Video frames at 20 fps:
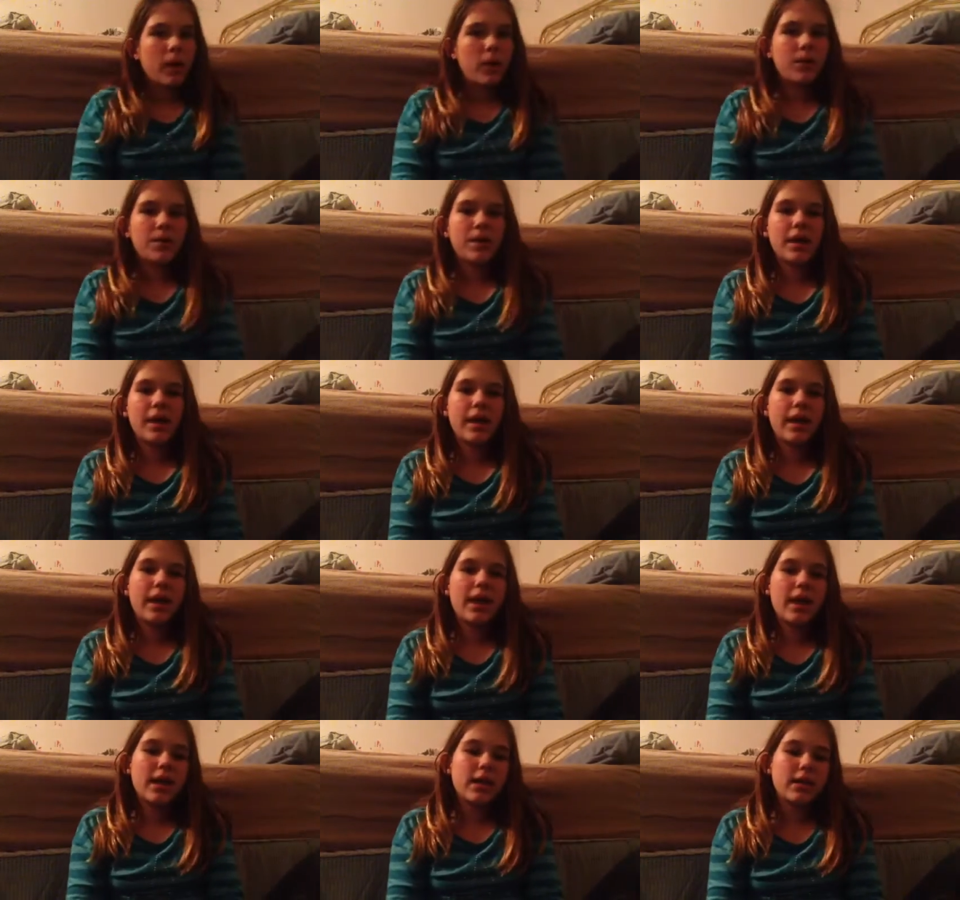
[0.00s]

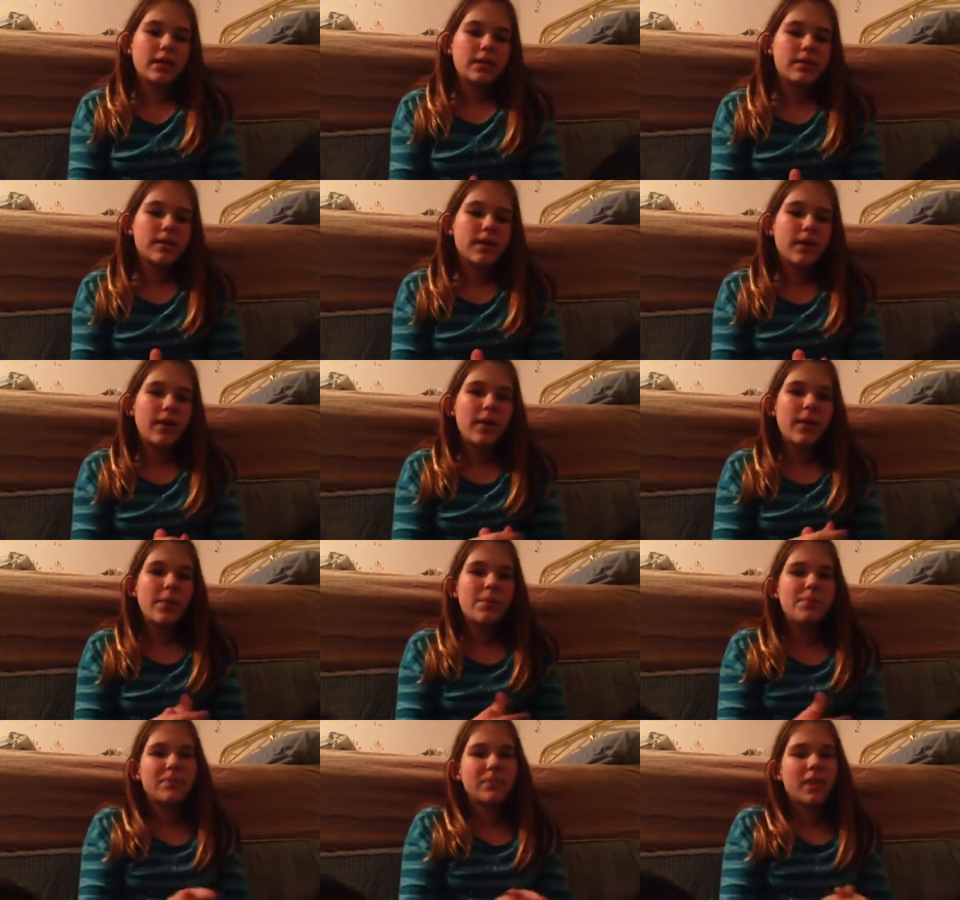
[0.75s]
Okay guys,
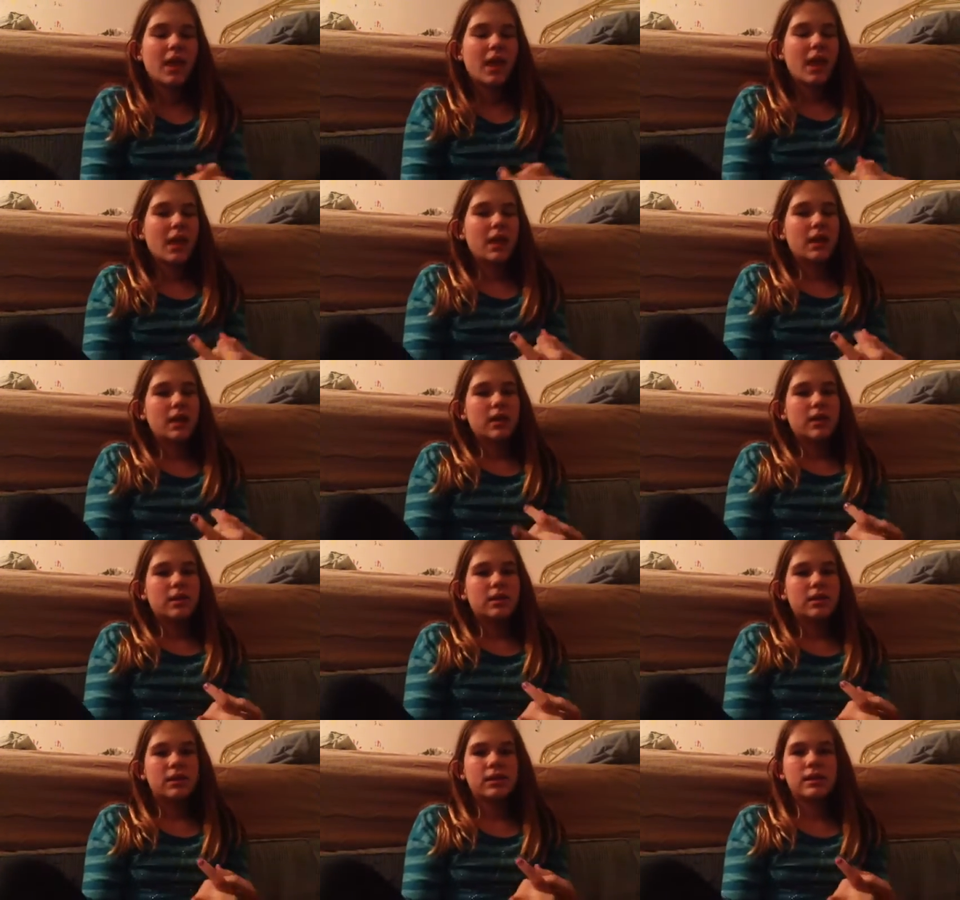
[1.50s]
so
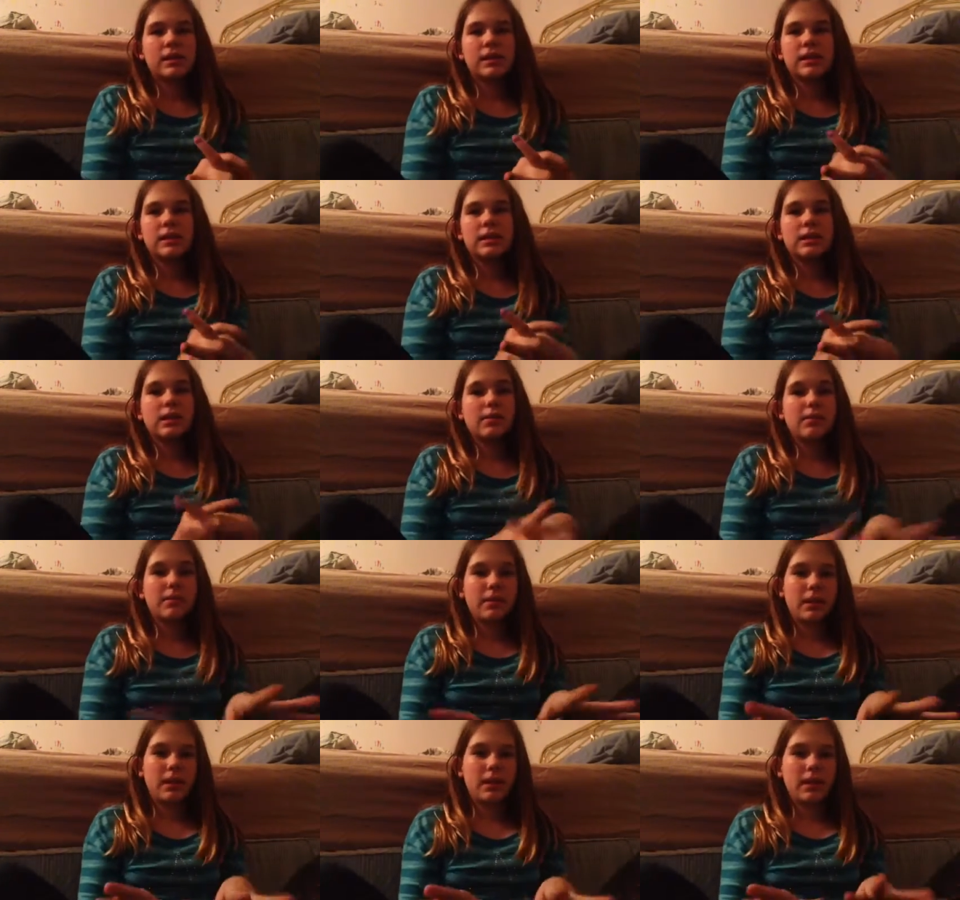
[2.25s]
this is
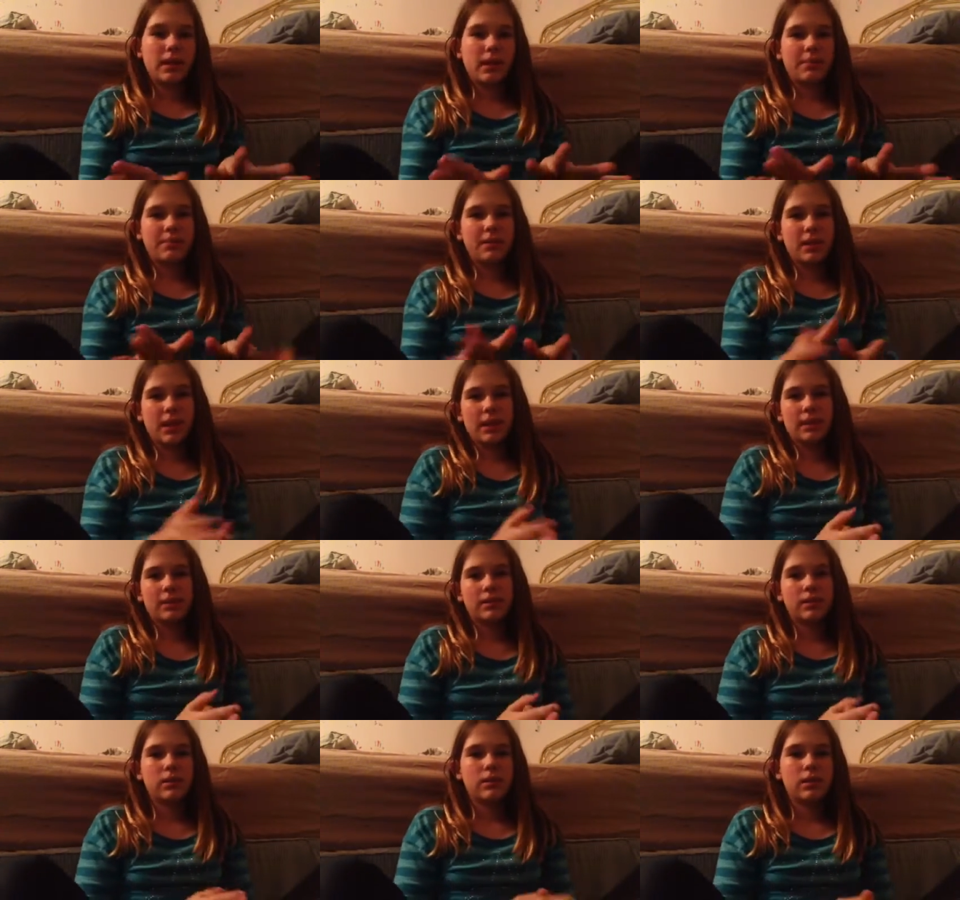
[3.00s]
completely
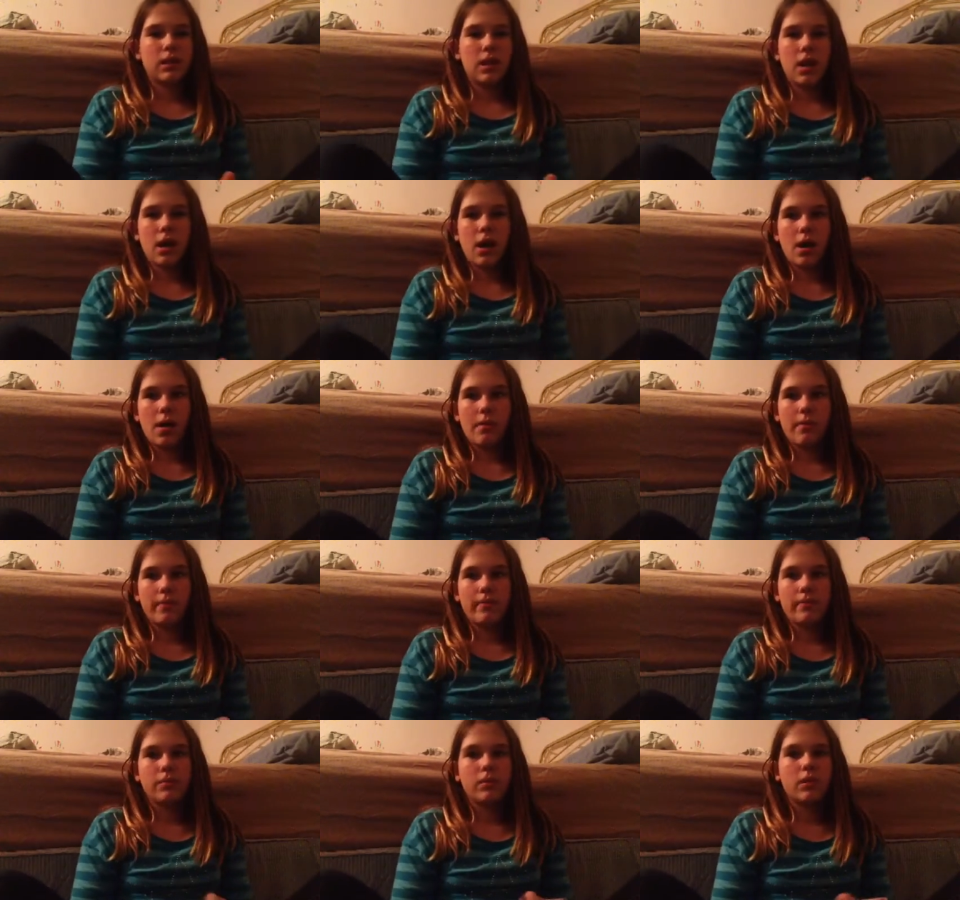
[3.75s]
updates.
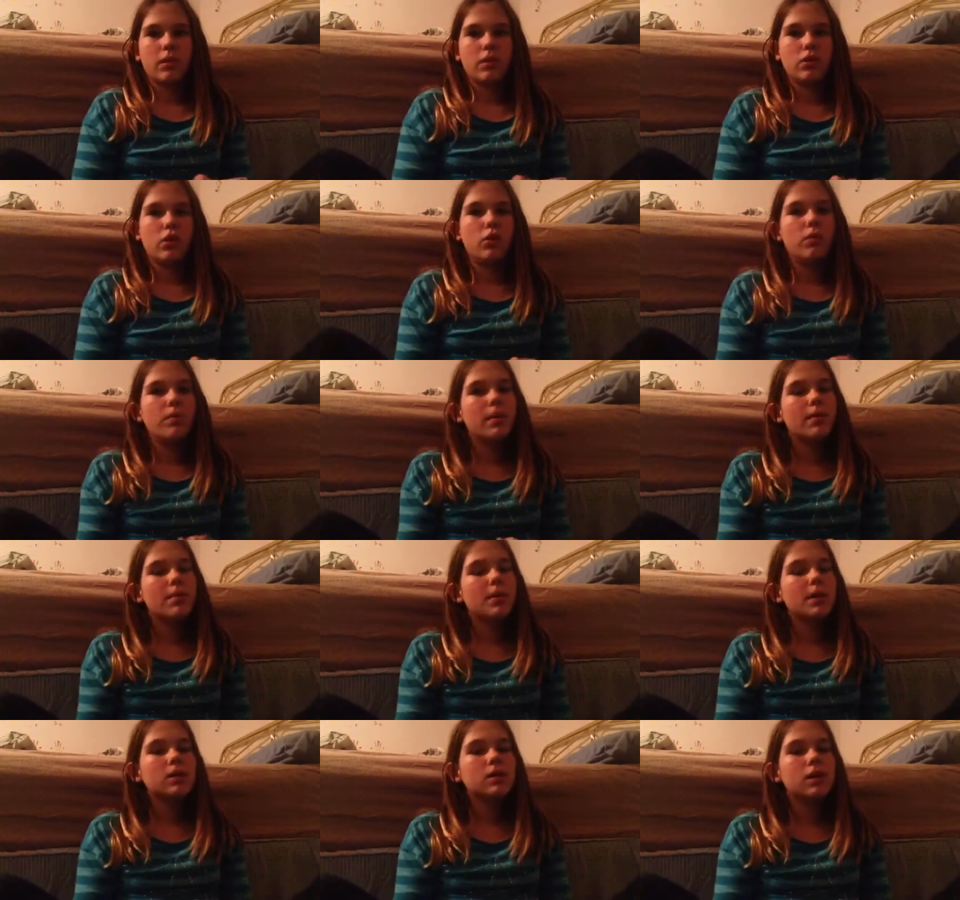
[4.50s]
Um, no
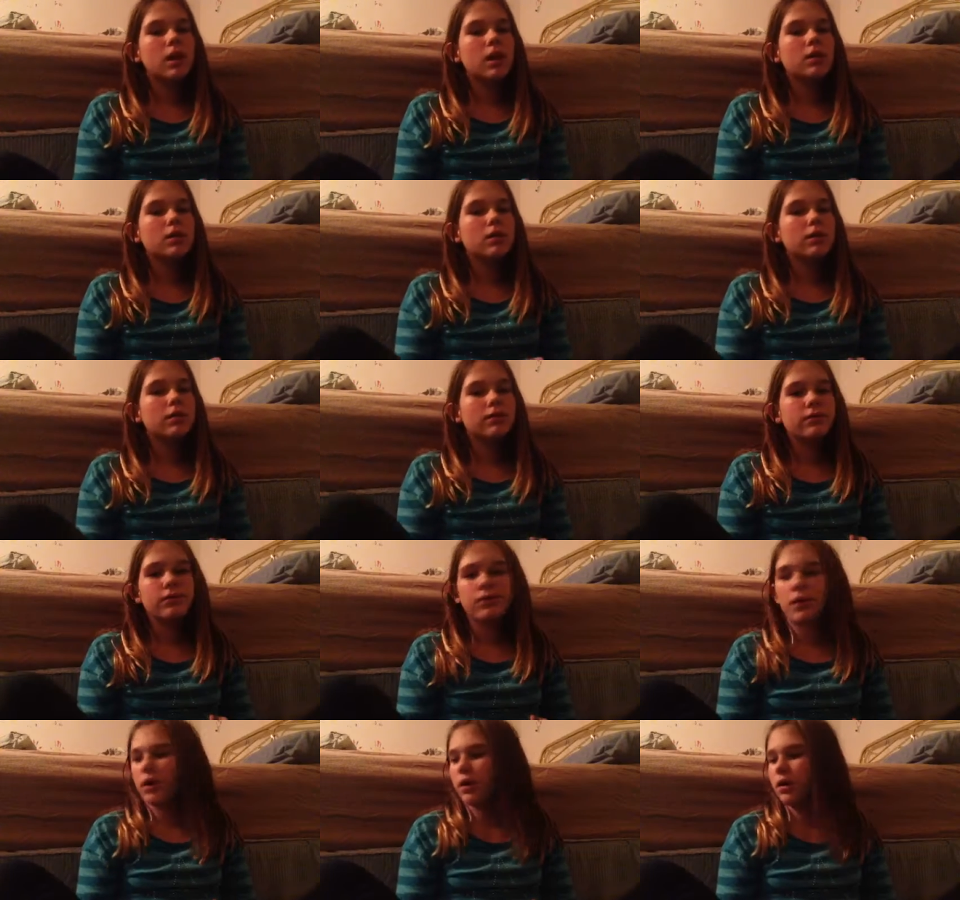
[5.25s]
babies are
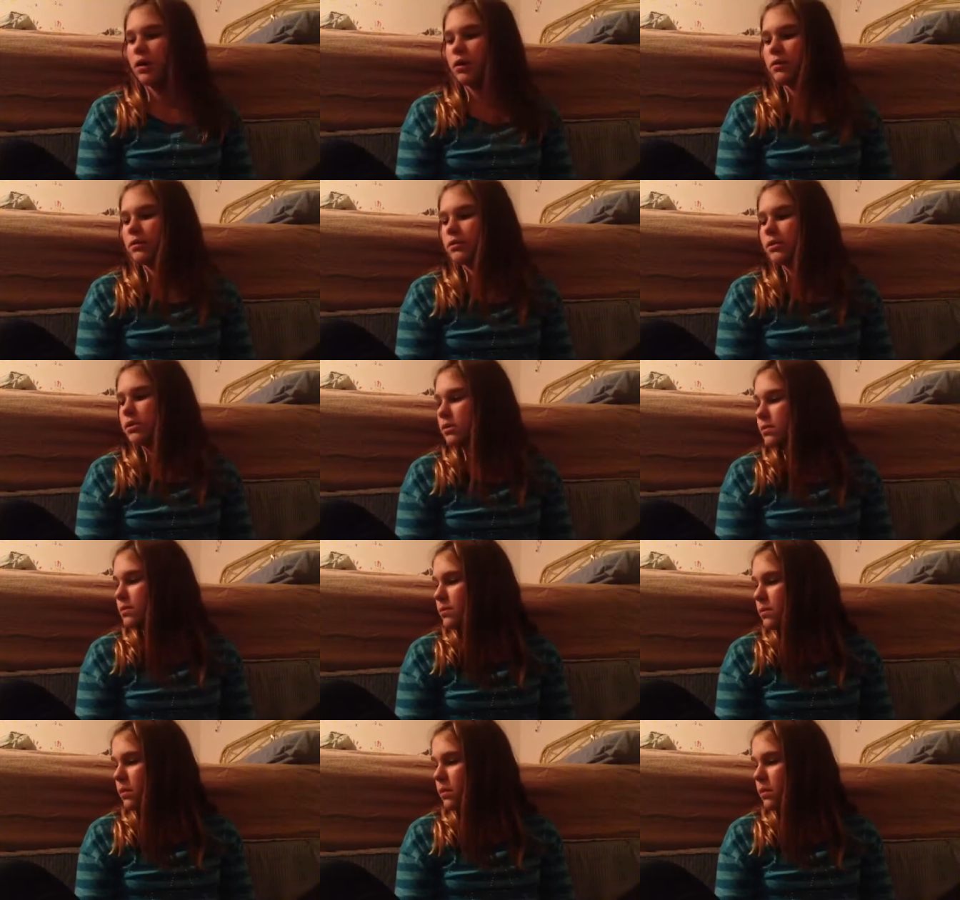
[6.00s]
involved.